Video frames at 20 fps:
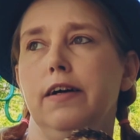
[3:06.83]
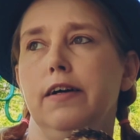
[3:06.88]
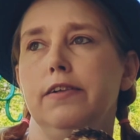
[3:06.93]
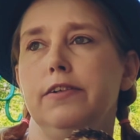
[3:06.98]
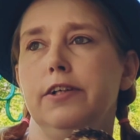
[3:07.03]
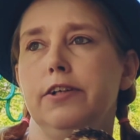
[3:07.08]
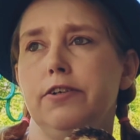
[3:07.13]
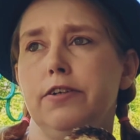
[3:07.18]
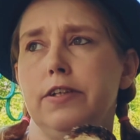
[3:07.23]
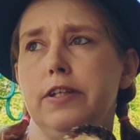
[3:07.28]

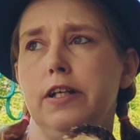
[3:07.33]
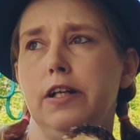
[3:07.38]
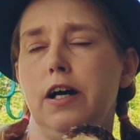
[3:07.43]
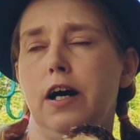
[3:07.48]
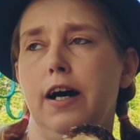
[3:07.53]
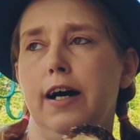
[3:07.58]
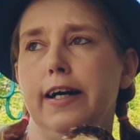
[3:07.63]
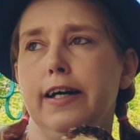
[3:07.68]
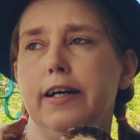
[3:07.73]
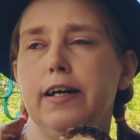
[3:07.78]
during the
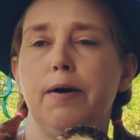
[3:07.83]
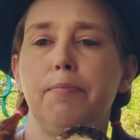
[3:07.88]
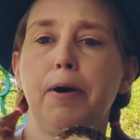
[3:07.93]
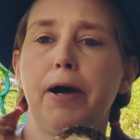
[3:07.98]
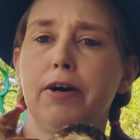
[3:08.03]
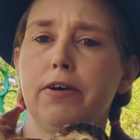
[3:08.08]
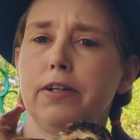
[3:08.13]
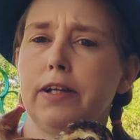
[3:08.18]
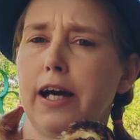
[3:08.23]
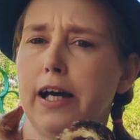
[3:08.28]
night,
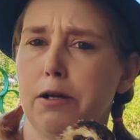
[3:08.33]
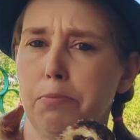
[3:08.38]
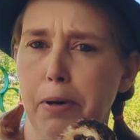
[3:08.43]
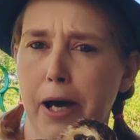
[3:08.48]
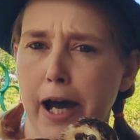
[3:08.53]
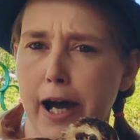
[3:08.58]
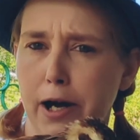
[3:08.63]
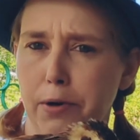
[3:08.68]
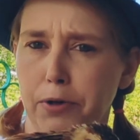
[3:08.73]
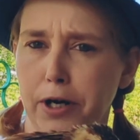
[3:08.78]
apparently I had a
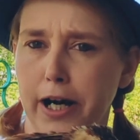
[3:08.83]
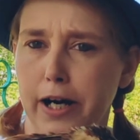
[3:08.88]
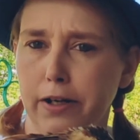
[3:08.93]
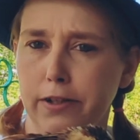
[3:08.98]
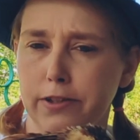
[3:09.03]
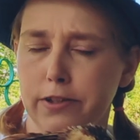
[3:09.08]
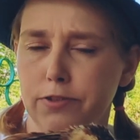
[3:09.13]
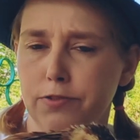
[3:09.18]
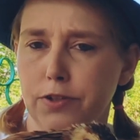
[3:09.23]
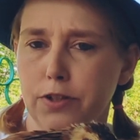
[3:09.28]
power
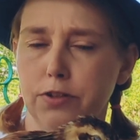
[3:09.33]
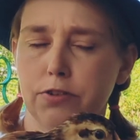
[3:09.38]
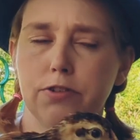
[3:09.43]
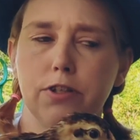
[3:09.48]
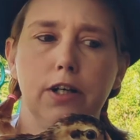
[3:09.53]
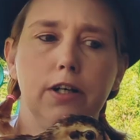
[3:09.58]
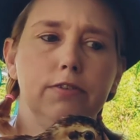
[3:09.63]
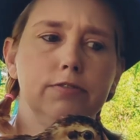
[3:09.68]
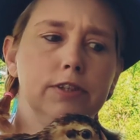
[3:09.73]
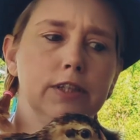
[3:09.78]
outage first
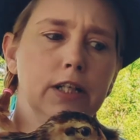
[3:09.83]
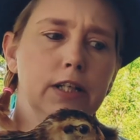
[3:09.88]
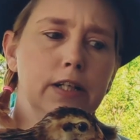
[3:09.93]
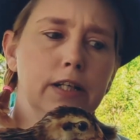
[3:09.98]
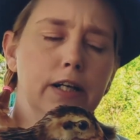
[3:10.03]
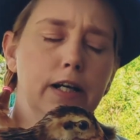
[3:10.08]
off,